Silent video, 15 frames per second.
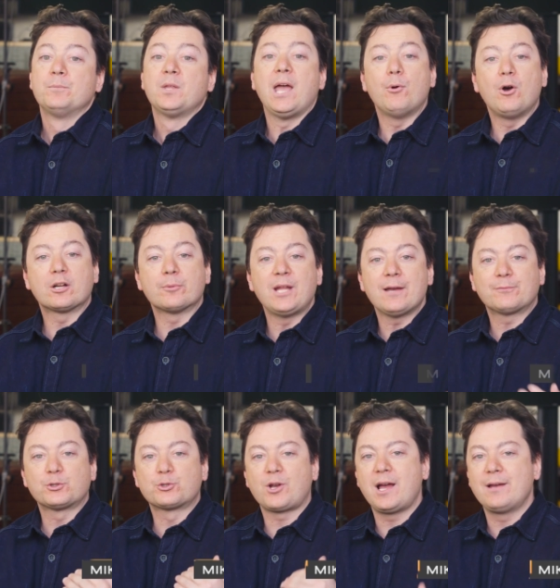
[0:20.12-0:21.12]
Hey, welcome to
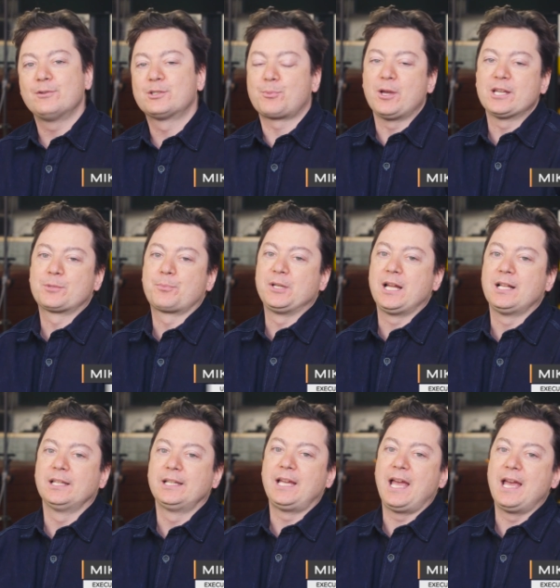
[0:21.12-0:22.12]
After Drive. It's Mike
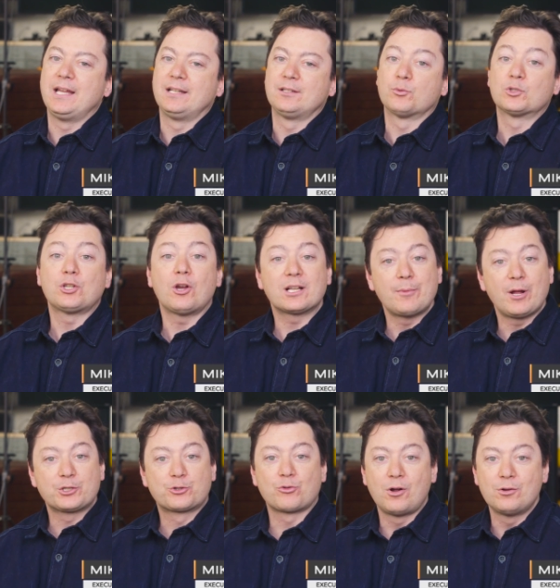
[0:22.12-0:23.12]
Spinelli, and we're talking
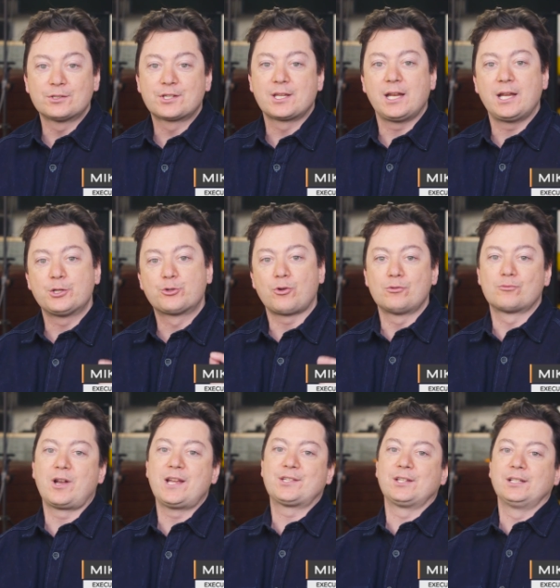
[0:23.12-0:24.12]
about drones today. Drone
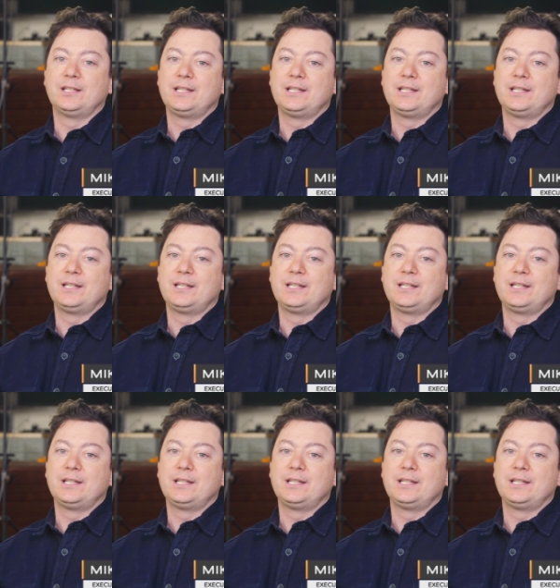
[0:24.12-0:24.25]
Racing